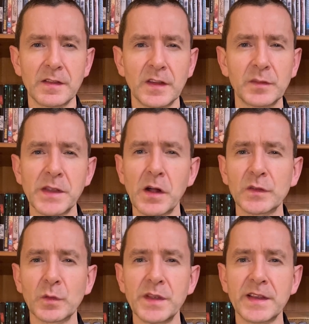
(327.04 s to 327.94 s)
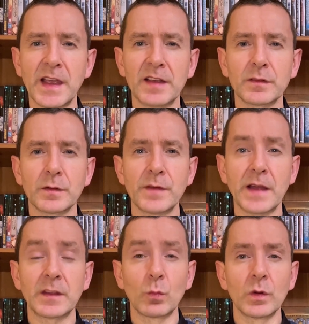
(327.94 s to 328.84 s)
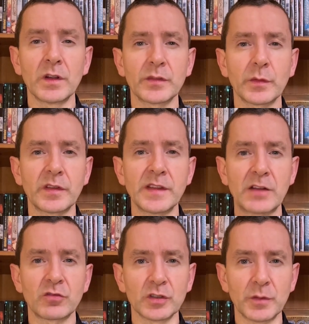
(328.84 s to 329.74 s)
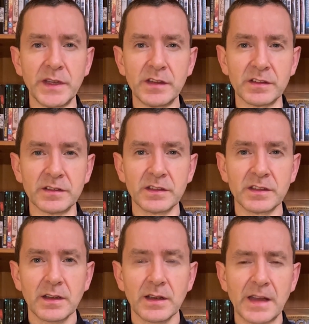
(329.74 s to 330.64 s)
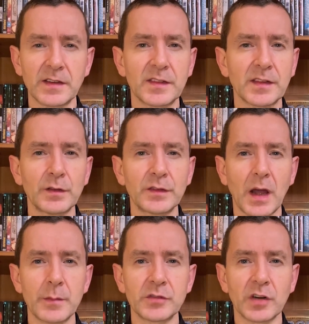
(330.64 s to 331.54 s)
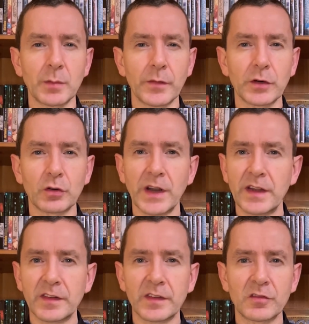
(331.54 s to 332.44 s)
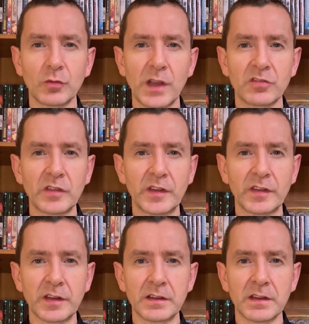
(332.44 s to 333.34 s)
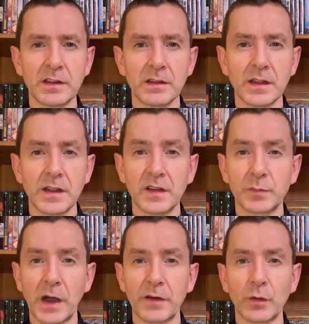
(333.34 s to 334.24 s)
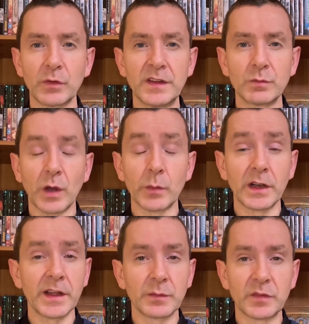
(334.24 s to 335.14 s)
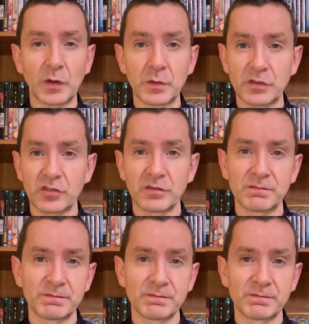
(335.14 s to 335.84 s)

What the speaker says: This may also be a case of the fact that Willis was a natural comedian, and his self-commentary about the crazy situations he's in is part of the reason why we like him so much.